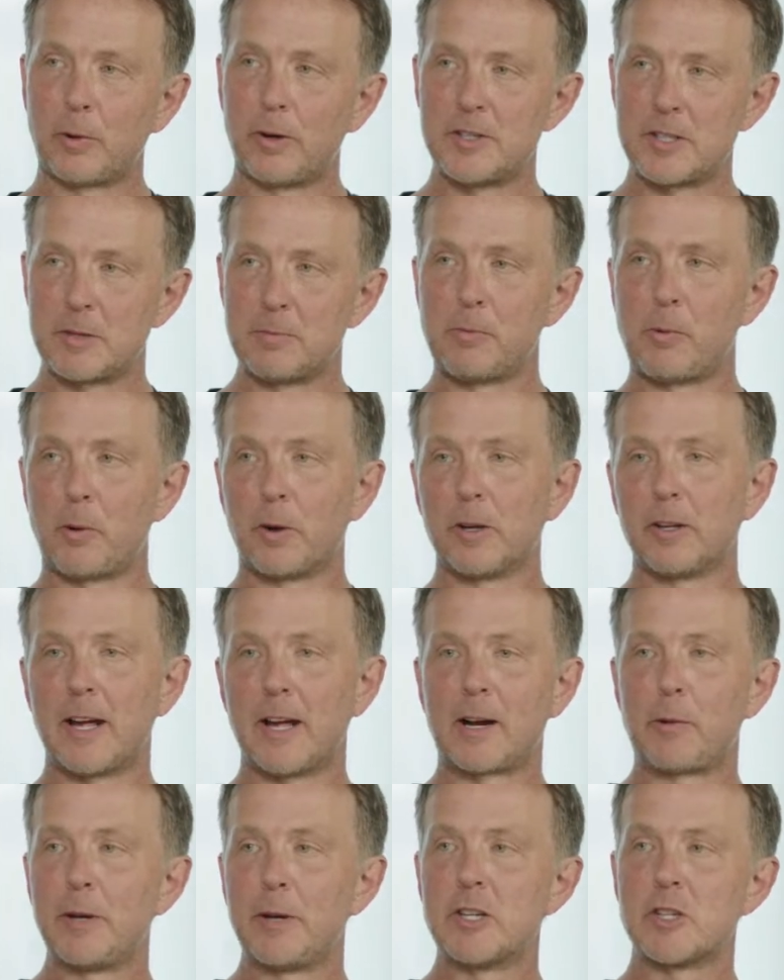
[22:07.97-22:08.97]
or is it more
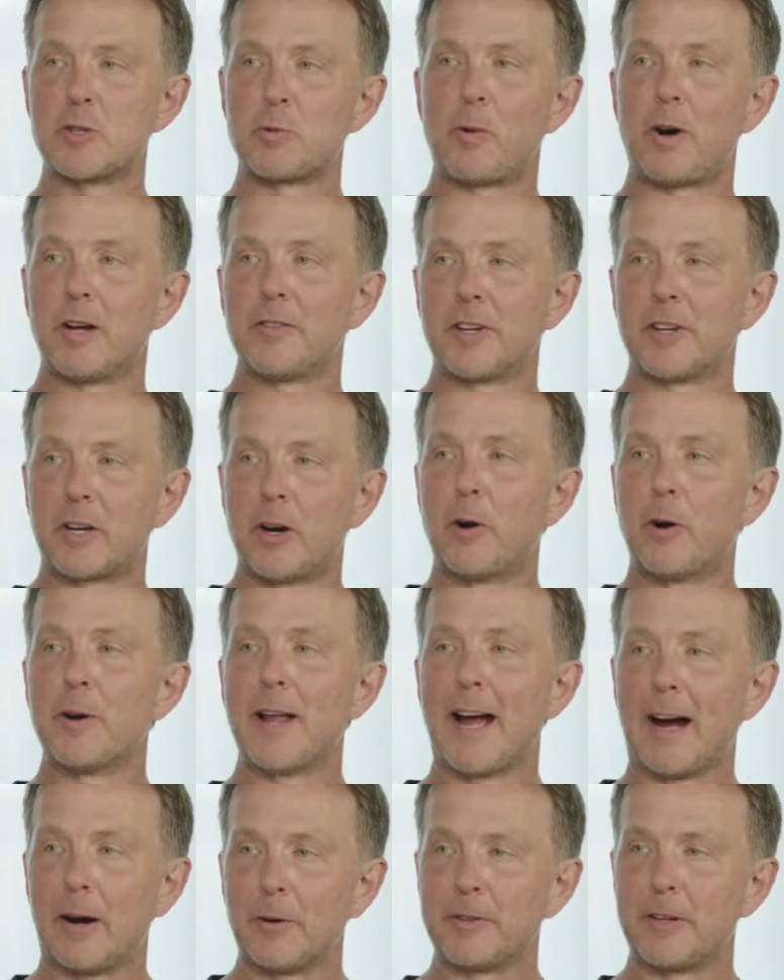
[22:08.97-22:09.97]
we just want the
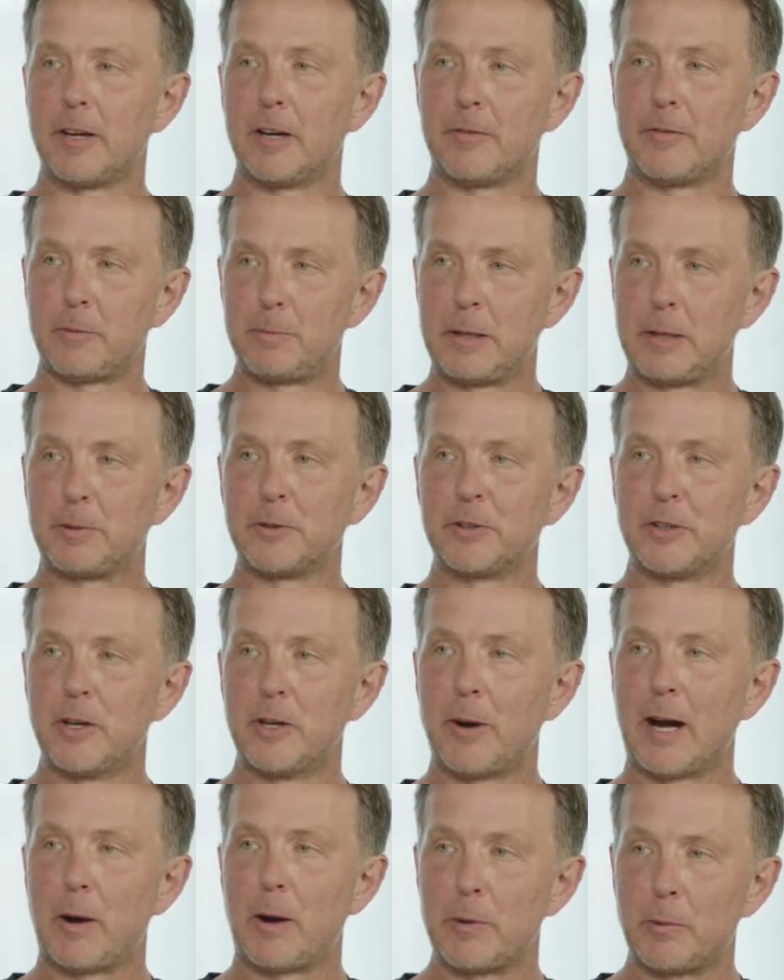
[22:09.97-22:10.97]
code out there for people to
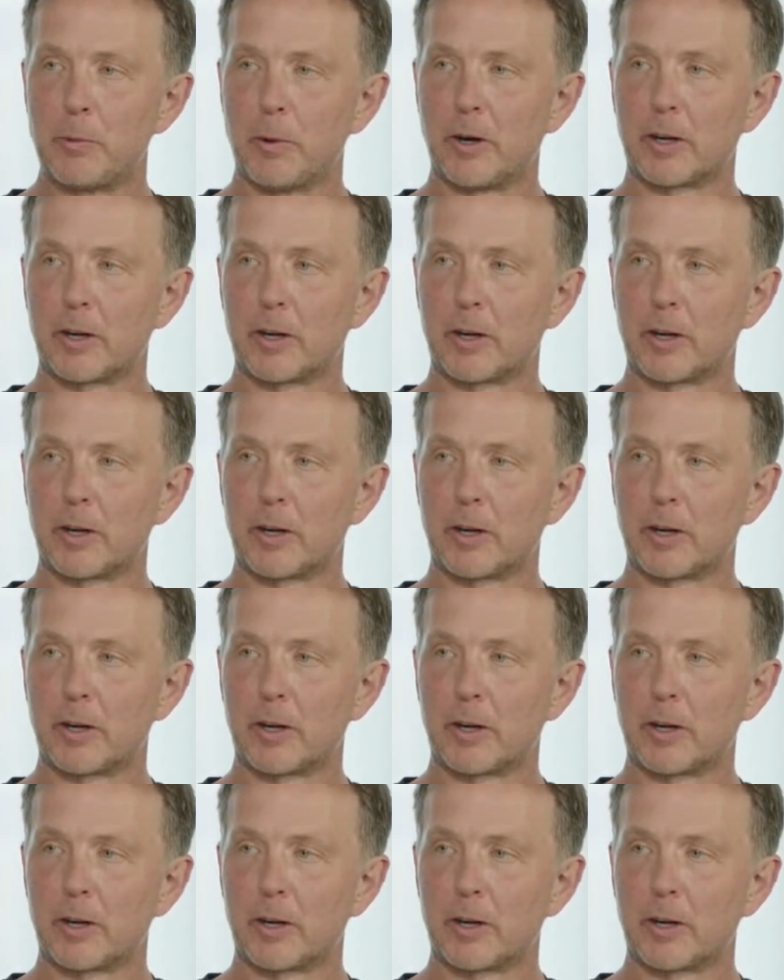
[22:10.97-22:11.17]
know how it works?